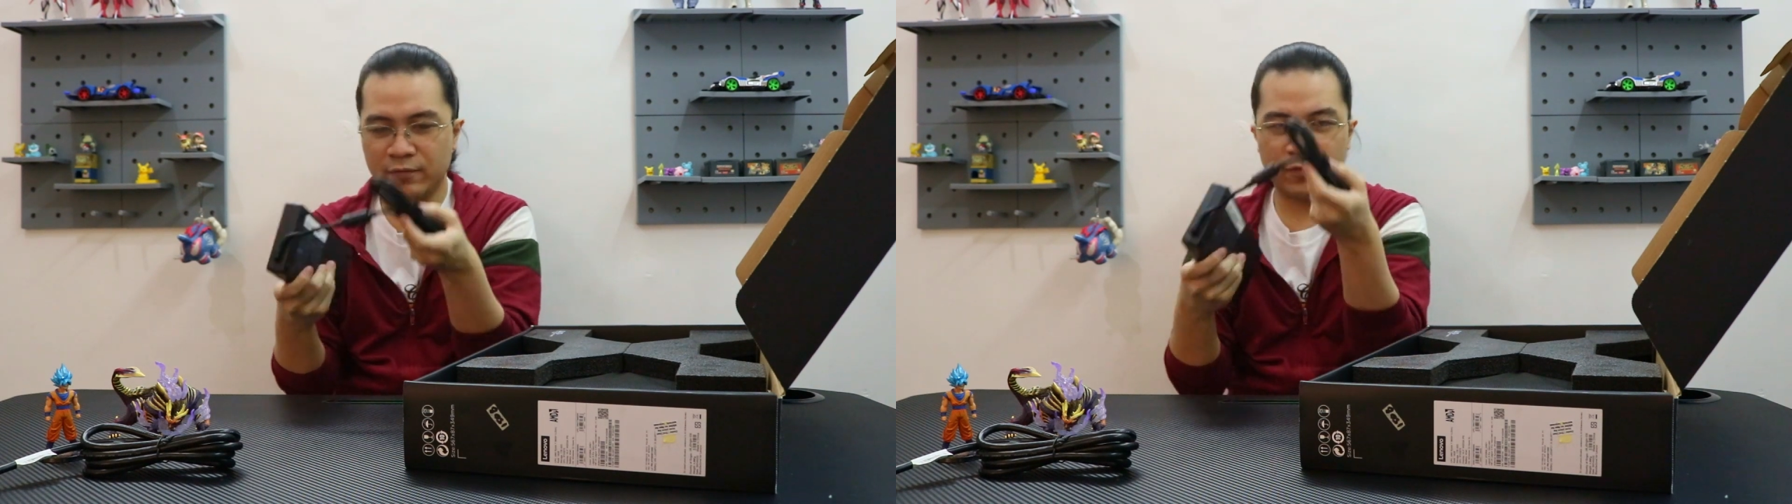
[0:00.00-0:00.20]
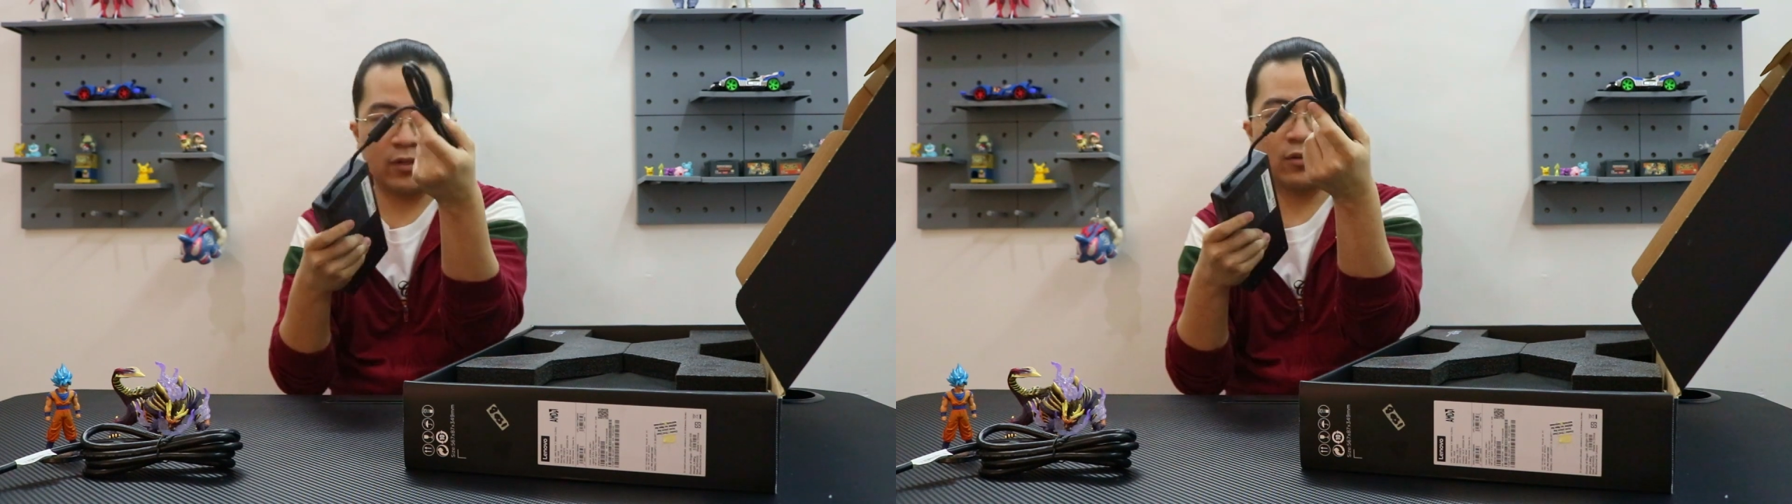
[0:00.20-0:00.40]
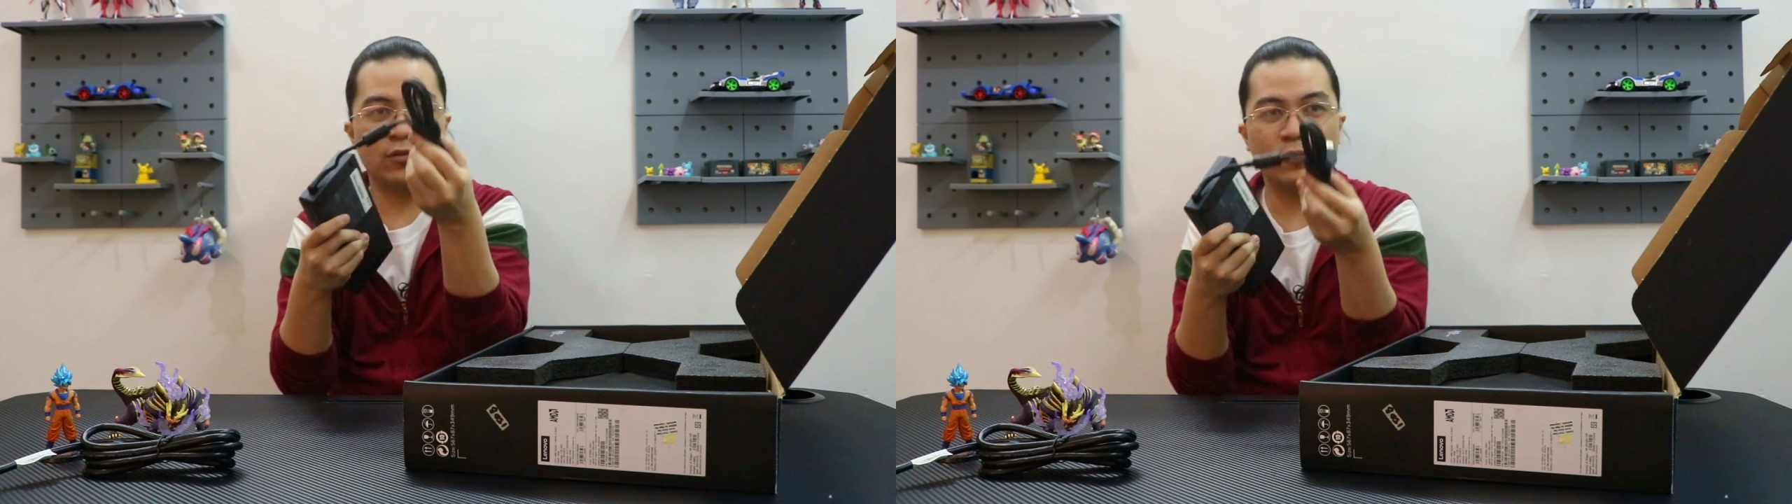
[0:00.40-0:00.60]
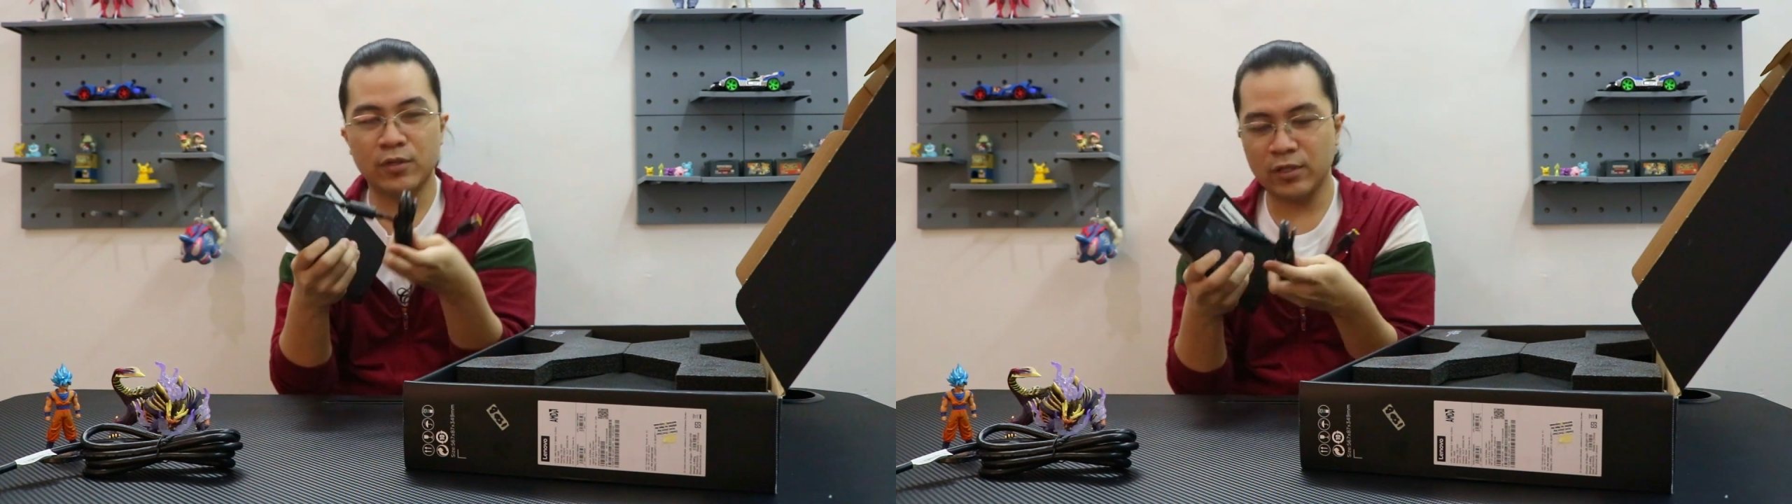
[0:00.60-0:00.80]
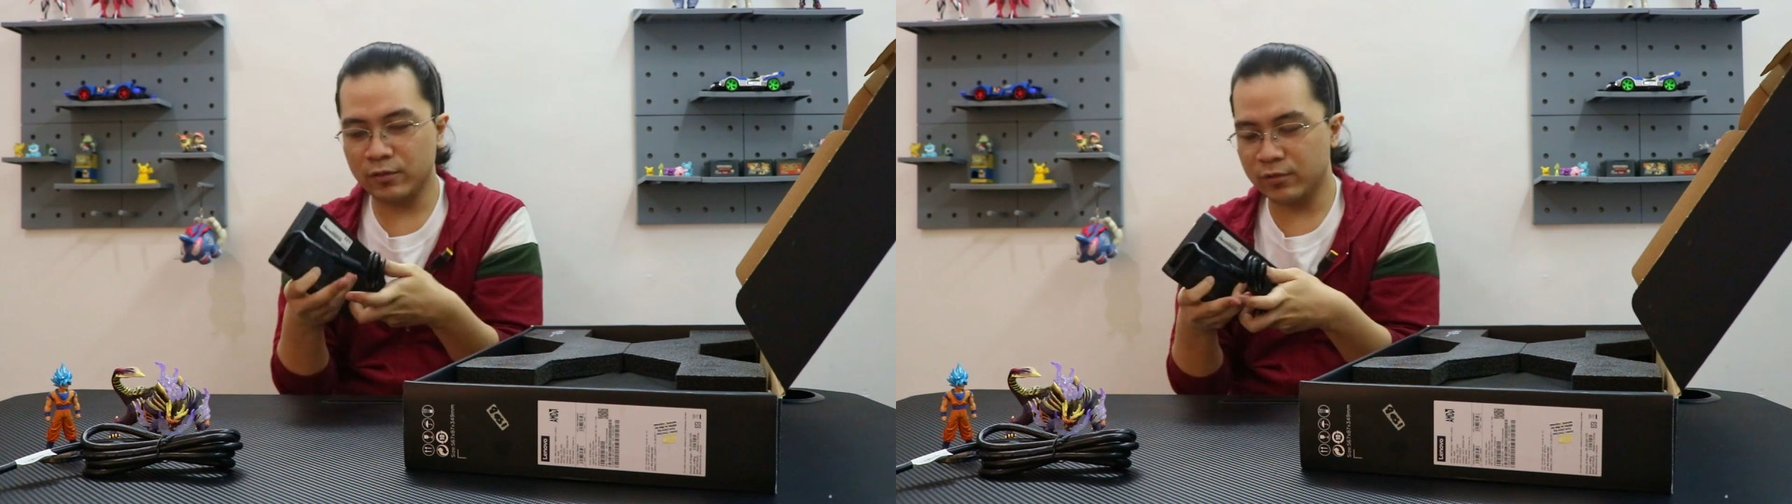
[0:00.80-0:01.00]
Velcro
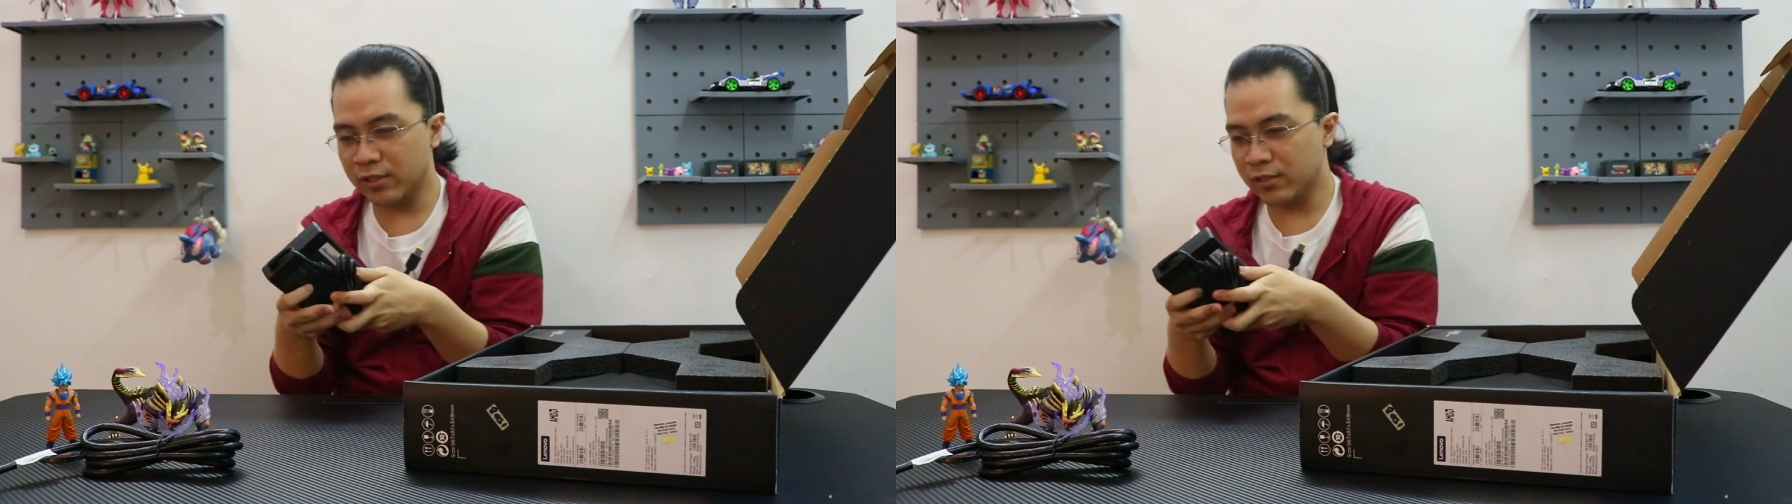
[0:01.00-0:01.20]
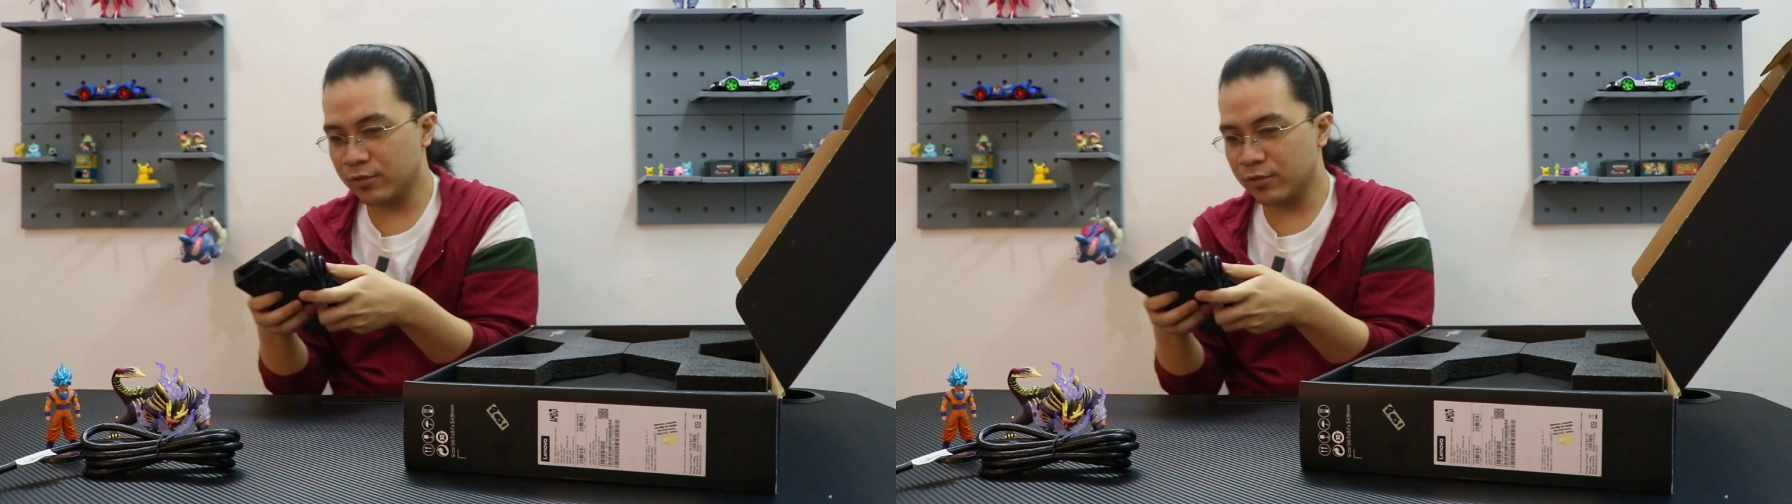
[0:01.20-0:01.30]
included,